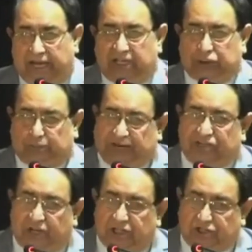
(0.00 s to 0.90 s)
They are
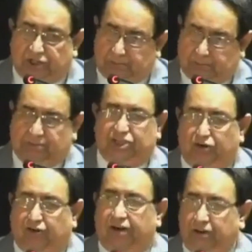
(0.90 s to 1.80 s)
special
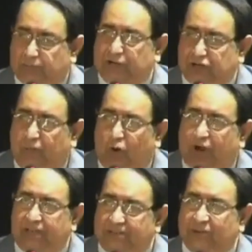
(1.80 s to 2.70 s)
children, special
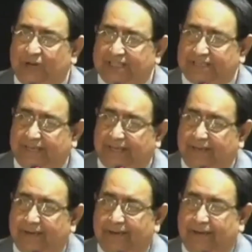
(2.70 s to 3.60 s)
boys, you can
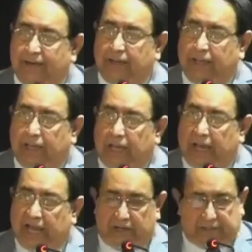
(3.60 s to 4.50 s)
say.
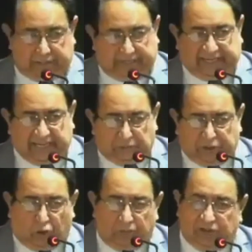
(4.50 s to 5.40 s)
And it
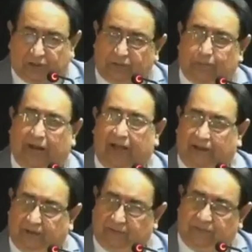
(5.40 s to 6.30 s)
has been observed
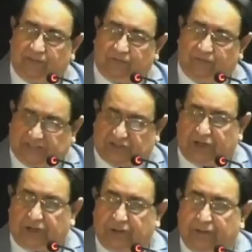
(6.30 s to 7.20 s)
by
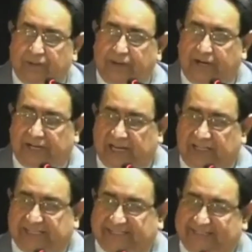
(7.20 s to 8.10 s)
Western
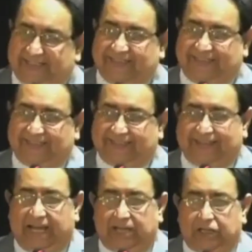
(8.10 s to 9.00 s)
intelligence
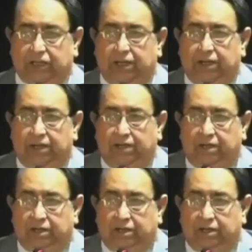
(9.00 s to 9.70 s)
agencies that